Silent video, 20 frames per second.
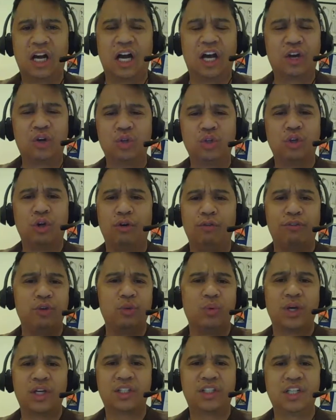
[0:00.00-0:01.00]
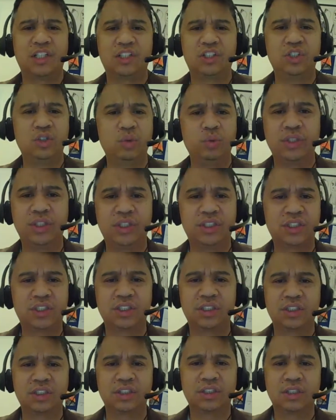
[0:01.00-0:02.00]
I don't know if you want to take 2
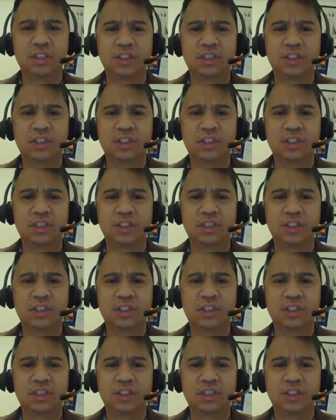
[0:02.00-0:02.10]
weeks.